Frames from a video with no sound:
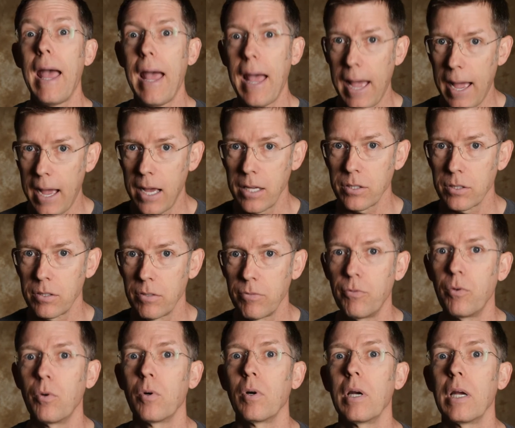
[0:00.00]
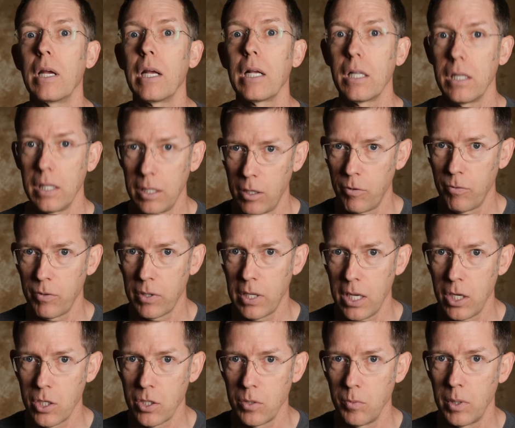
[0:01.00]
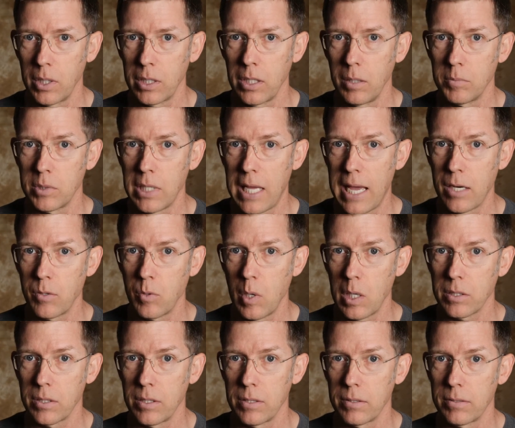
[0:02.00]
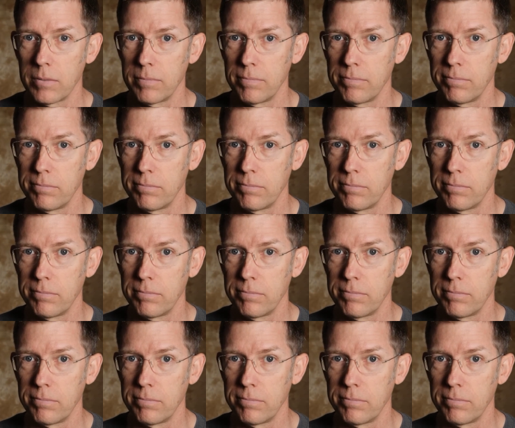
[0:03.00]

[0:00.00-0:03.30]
Ask for clarification when it comes to addresses.